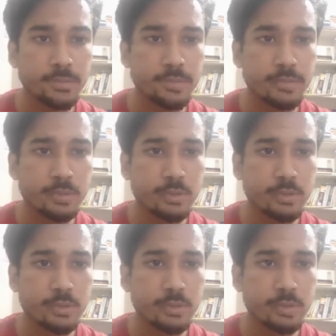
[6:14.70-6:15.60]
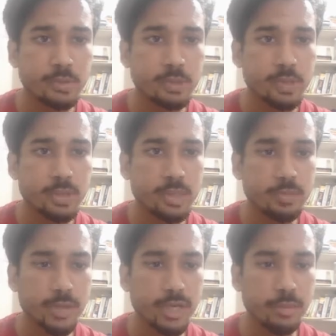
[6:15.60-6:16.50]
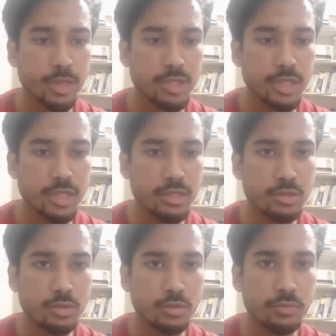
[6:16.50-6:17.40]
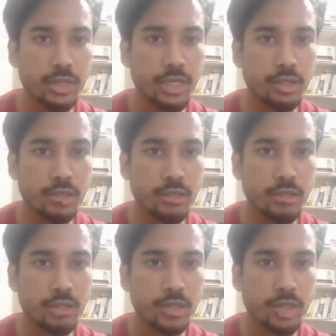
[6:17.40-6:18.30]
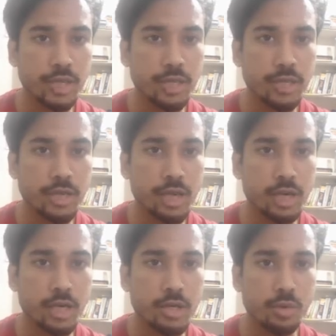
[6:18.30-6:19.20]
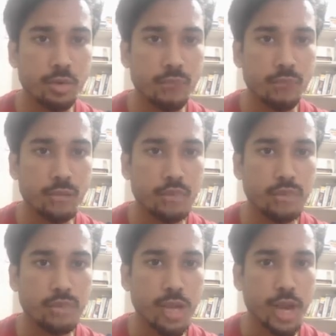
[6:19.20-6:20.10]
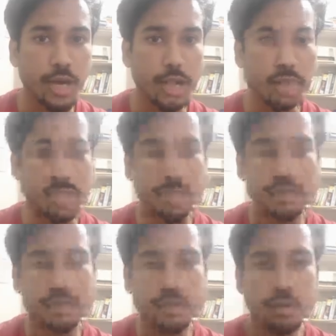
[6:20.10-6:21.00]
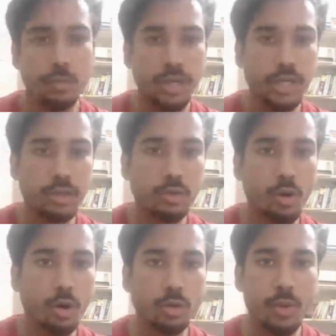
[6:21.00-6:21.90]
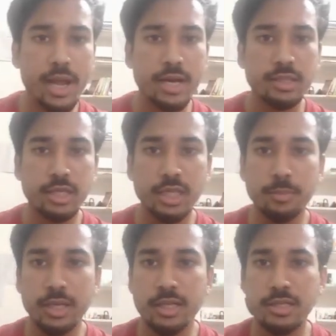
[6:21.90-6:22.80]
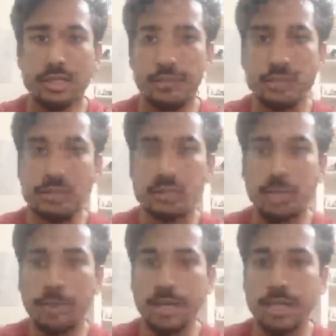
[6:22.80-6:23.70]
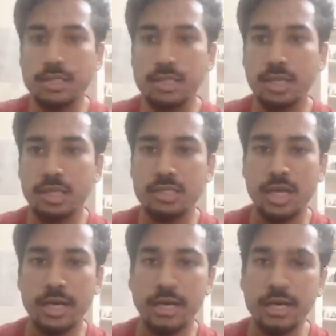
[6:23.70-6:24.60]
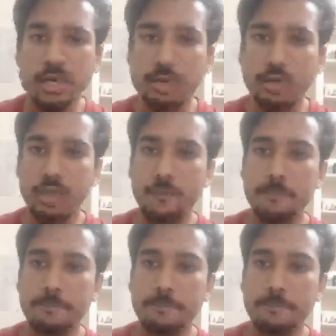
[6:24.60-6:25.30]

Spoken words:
So this is pretty much it. So we need to create a controller for this, and then we need to auto wire the email service dependency inside the controller.